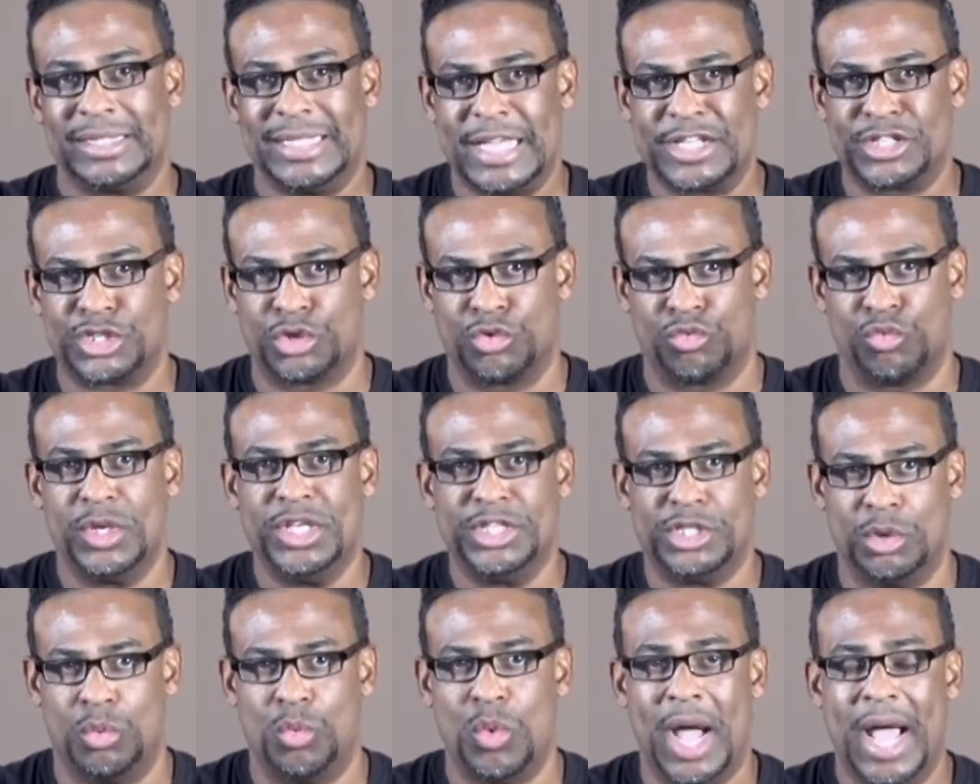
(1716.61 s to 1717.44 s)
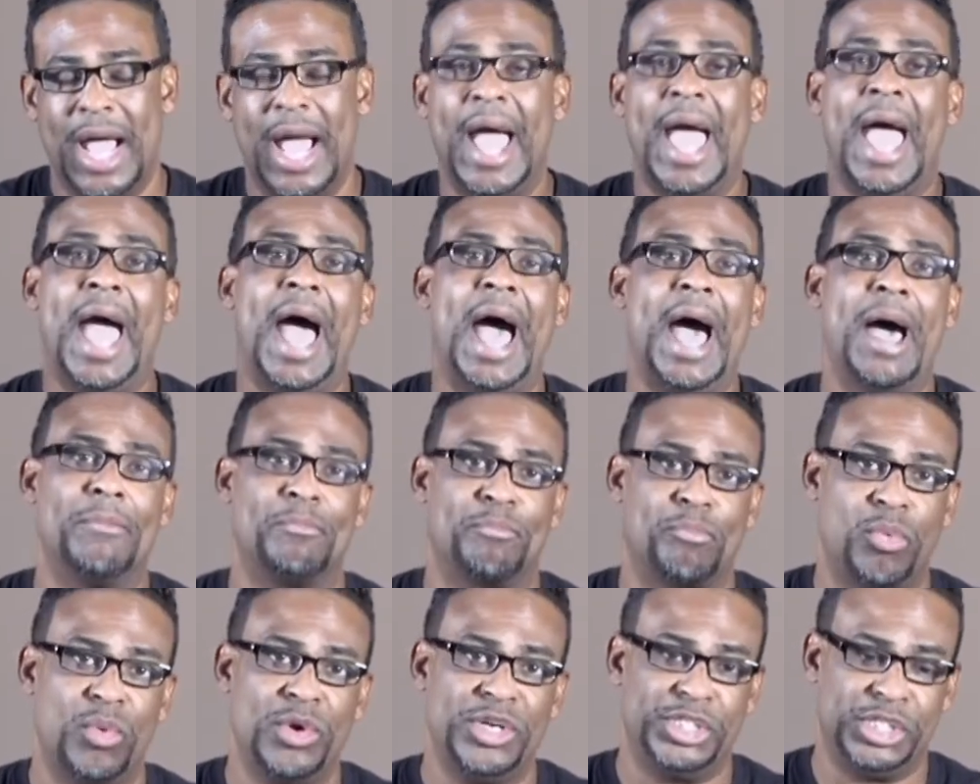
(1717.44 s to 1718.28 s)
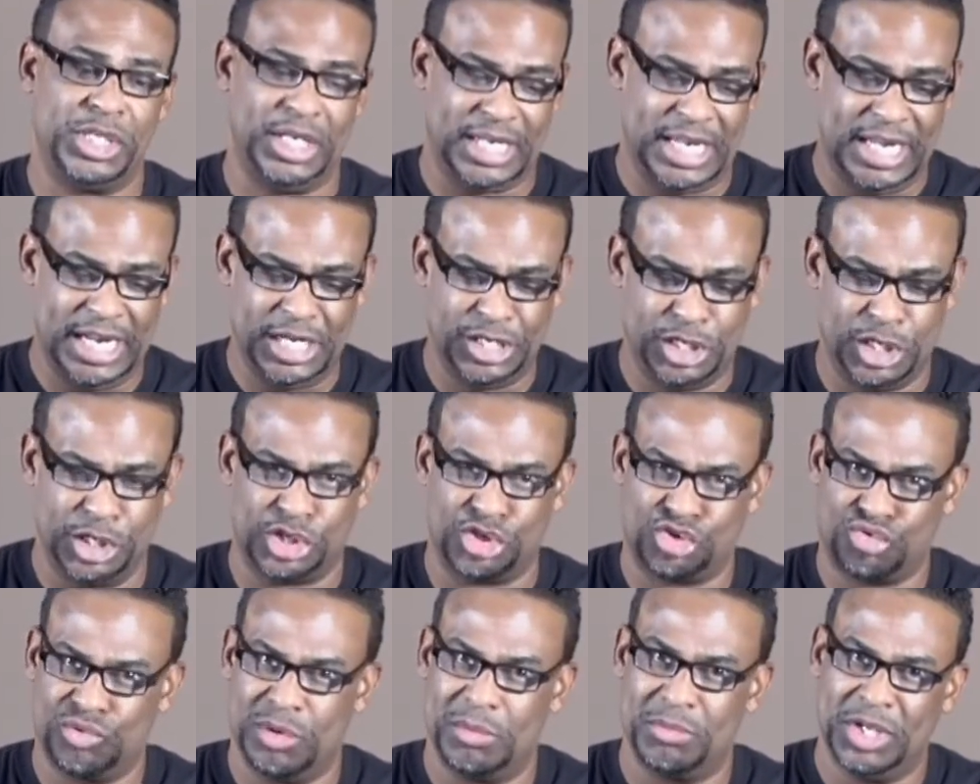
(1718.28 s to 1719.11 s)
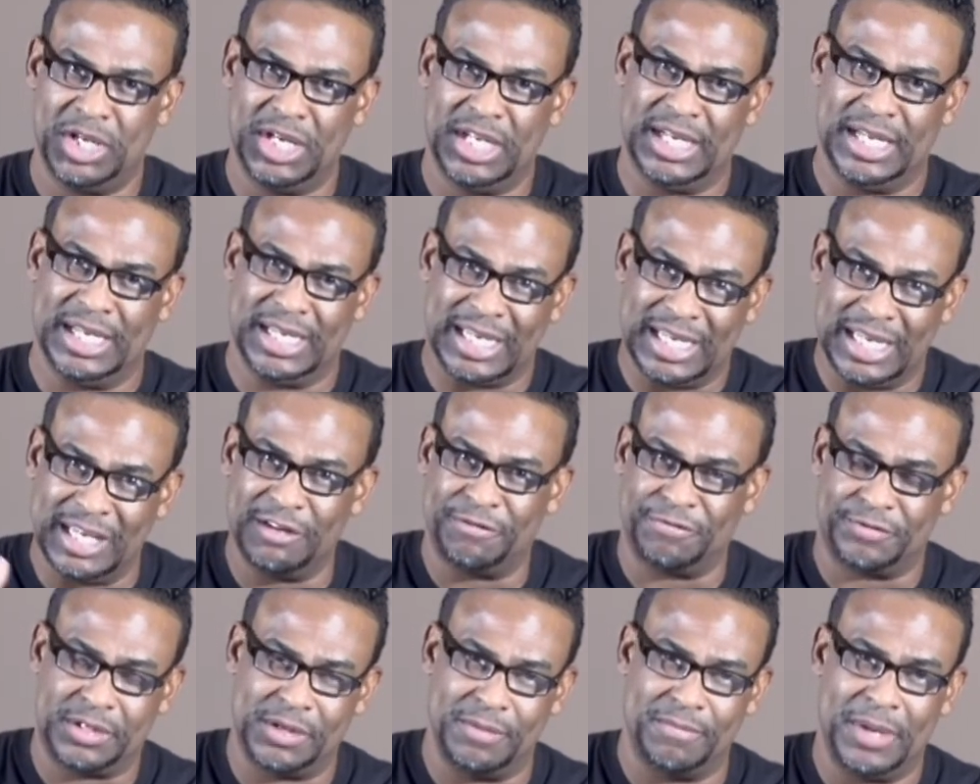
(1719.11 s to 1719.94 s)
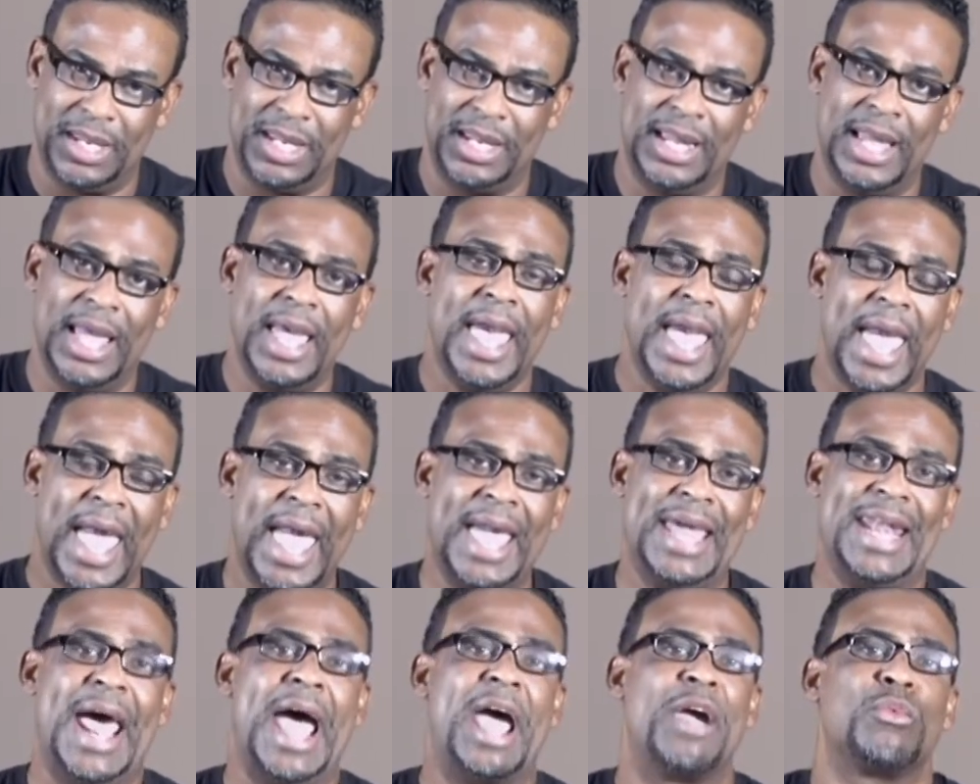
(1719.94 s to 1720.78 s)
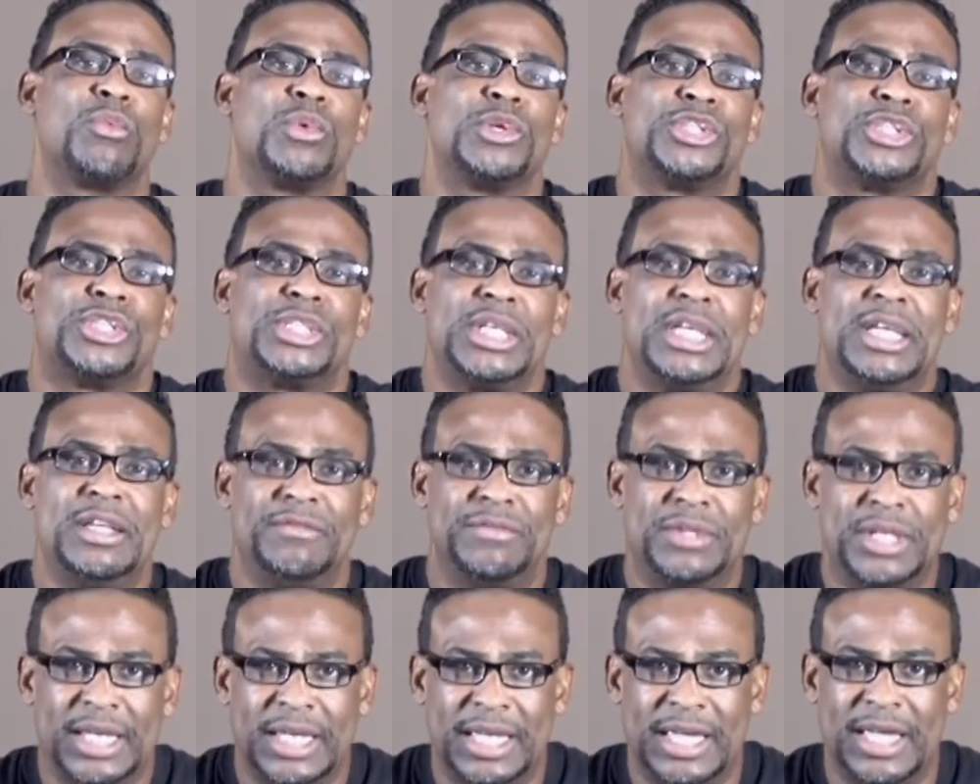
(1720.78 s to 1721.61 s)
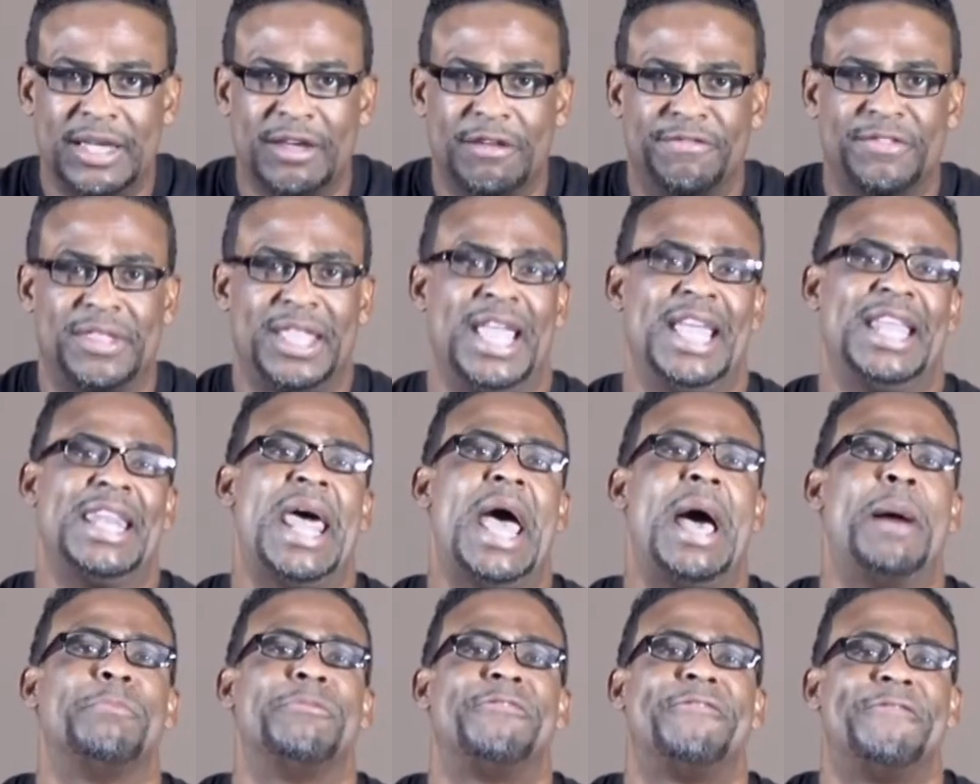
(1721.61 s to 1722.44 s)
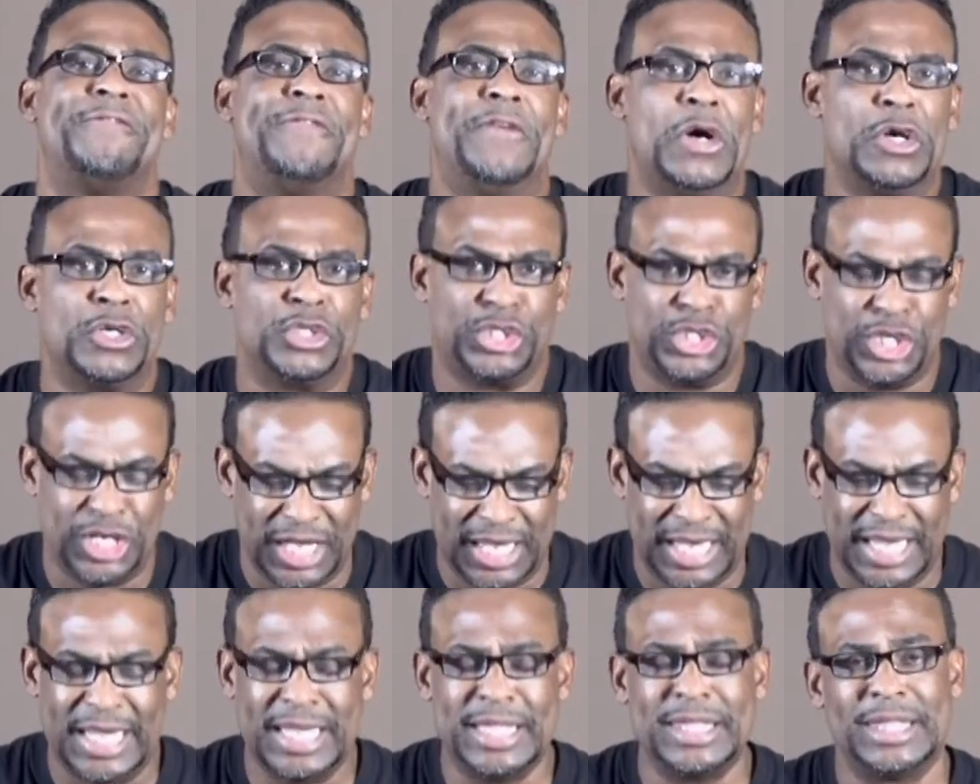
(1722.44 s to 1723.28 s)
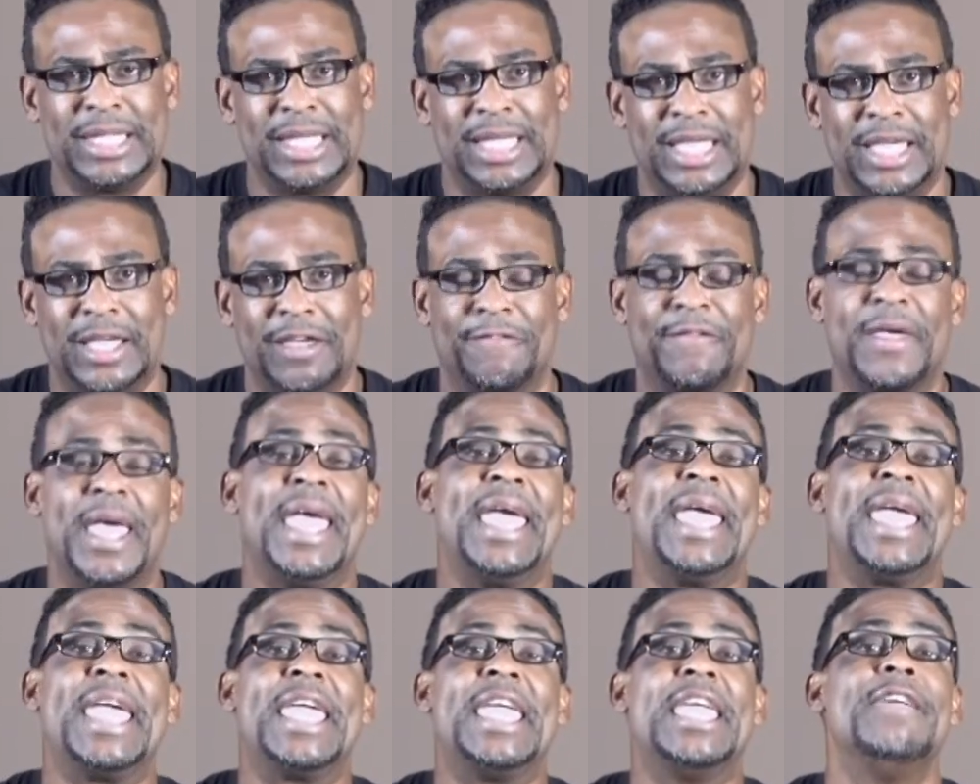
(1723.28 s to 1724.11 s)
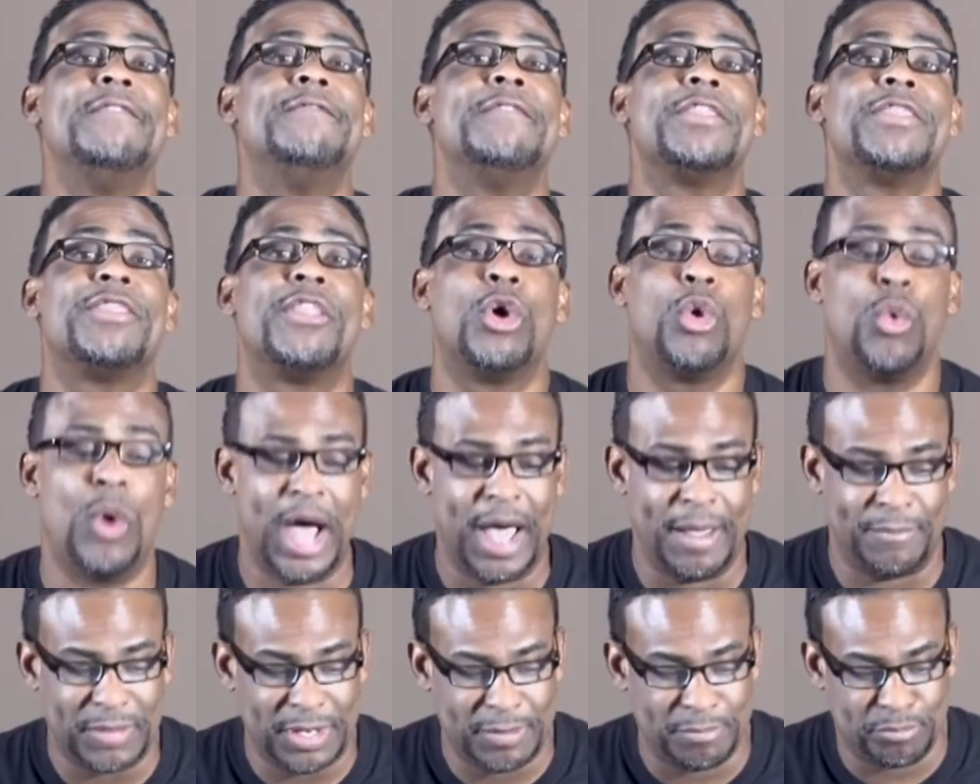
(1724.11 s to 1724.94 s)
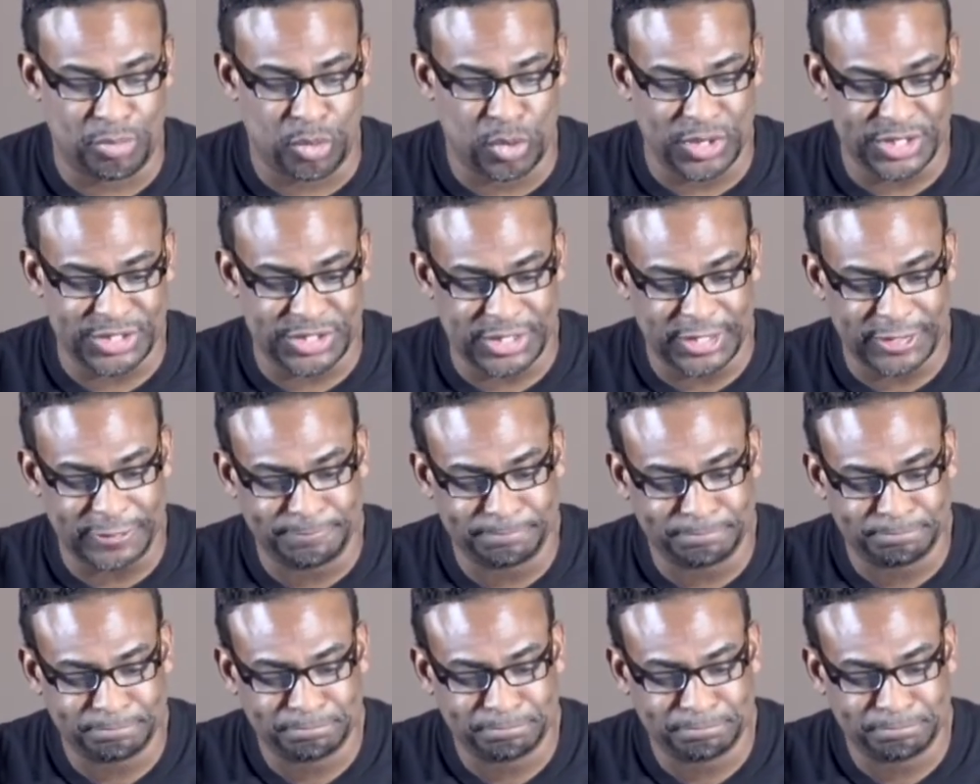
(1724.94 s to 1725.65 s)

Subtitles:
That's the reason why I'm preaching. He distributed a gift to me and I received the gift and I'm functioning in the gift even though I'm in prison.